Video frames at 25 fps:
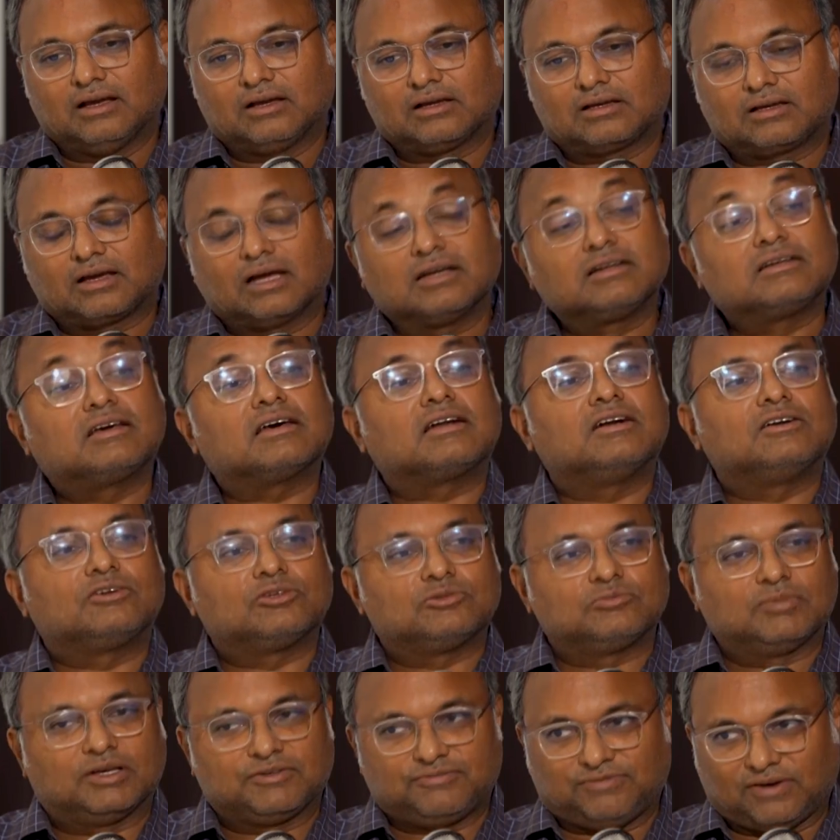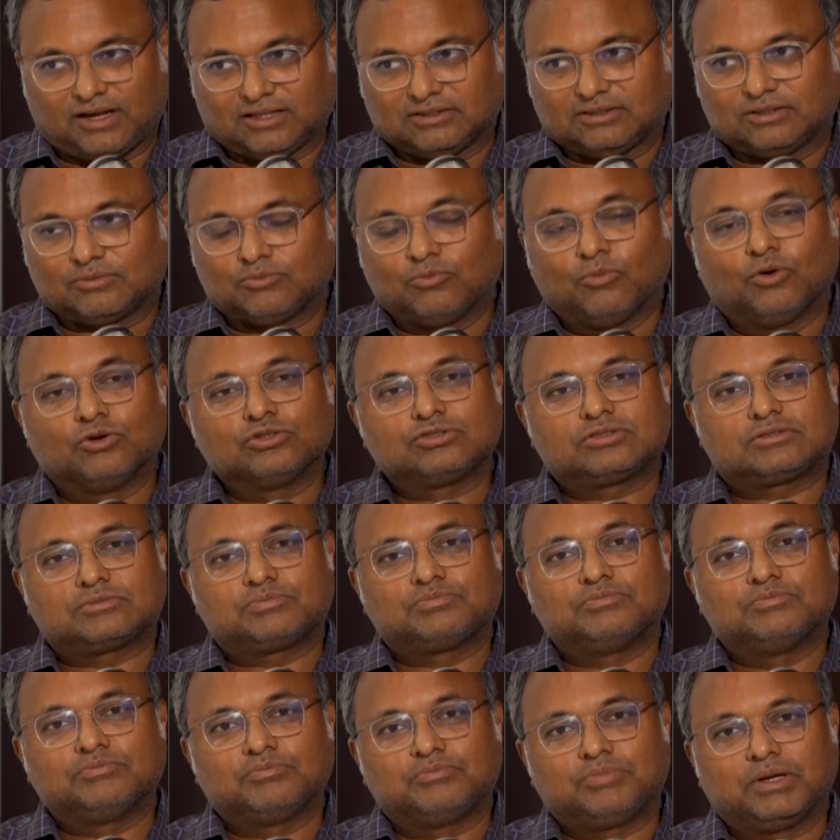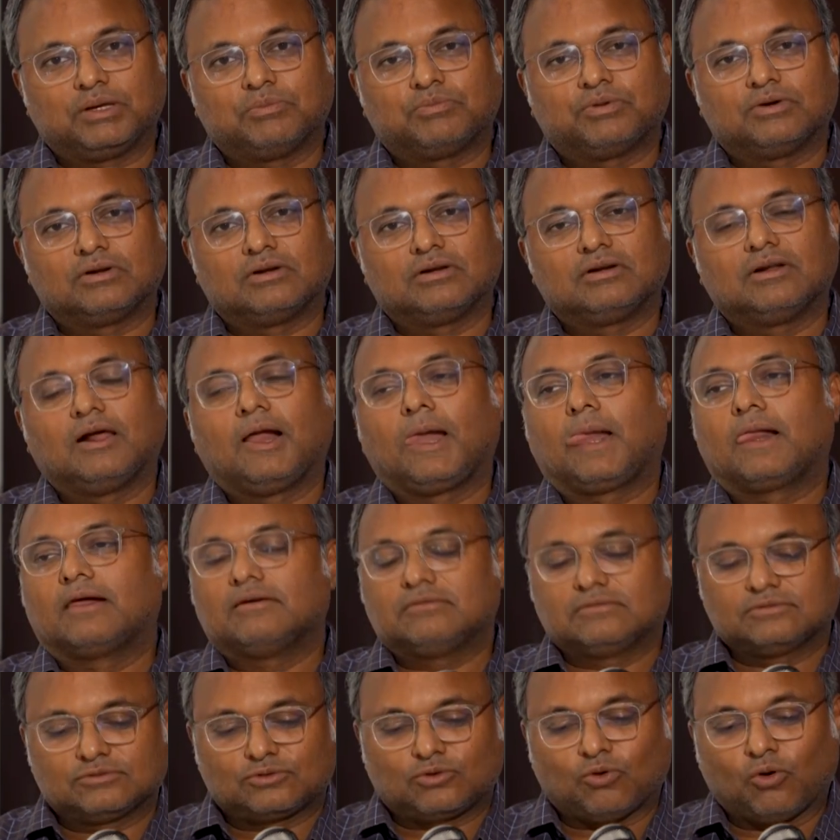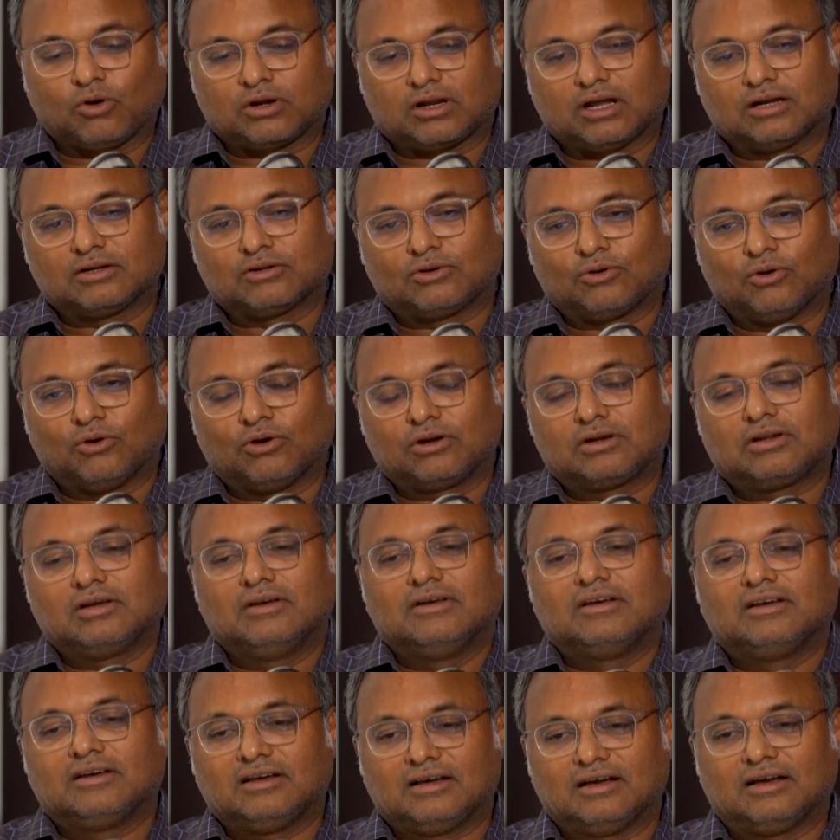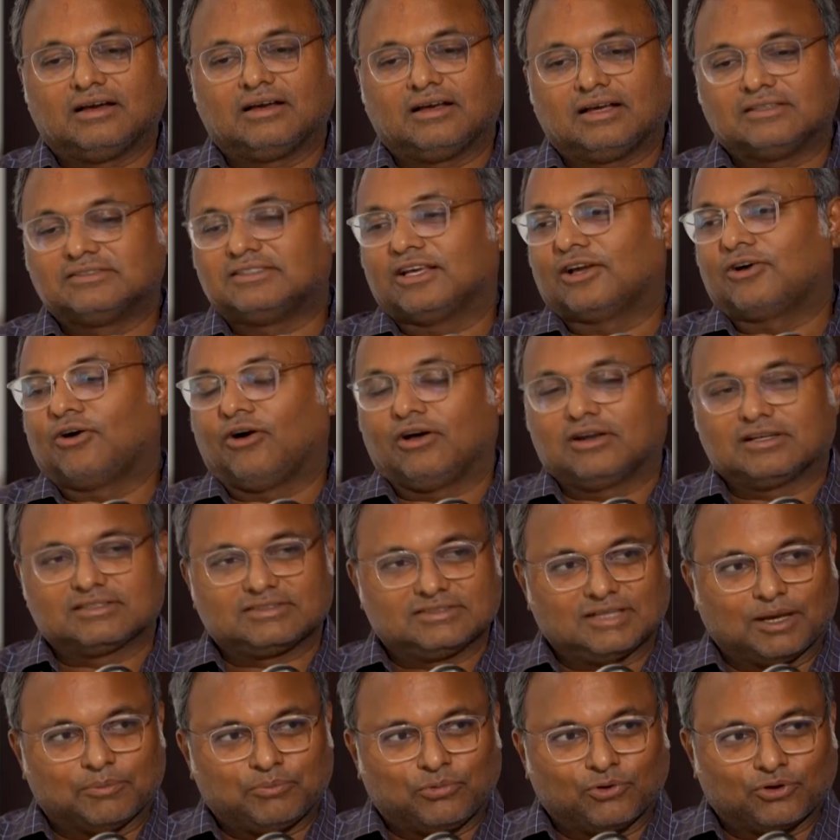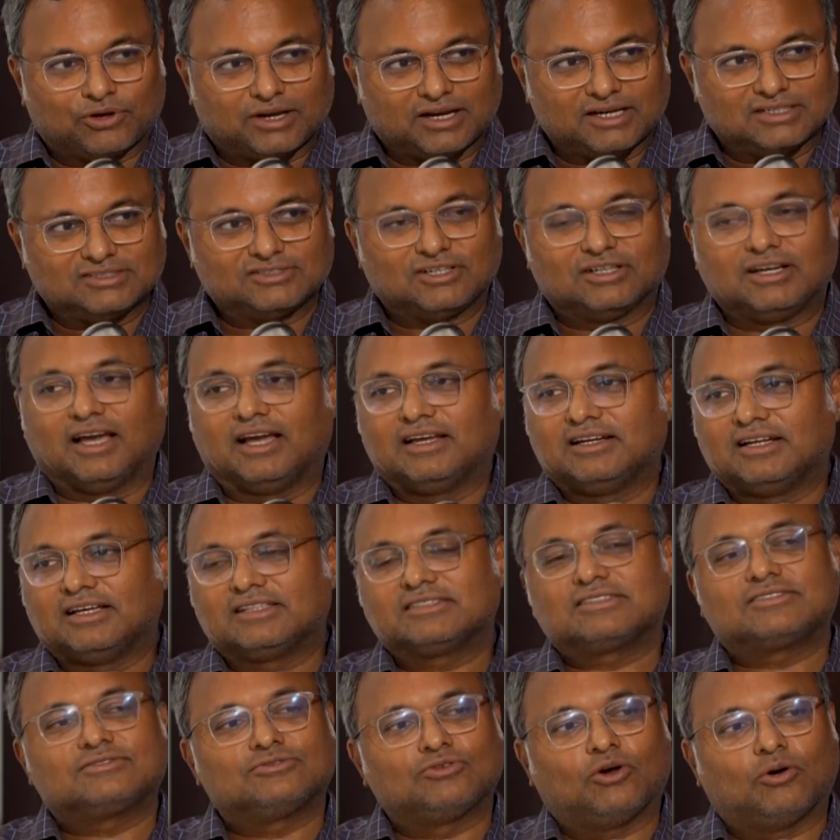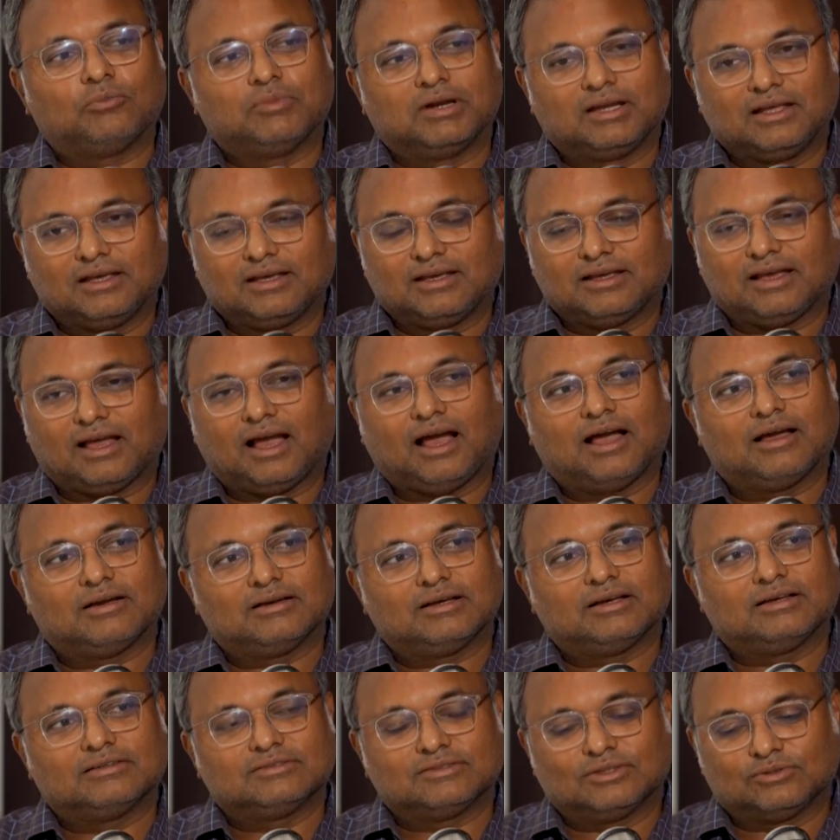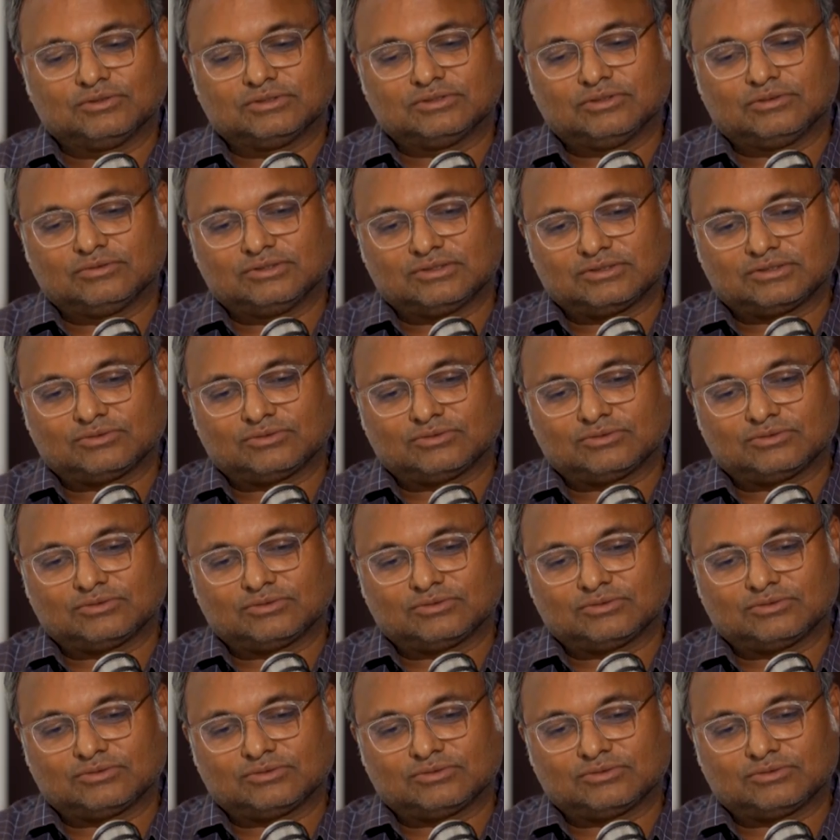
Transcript: concurrent with my father. Most people, quote unquote, as they call us, nepo kids or dynasts, normally it's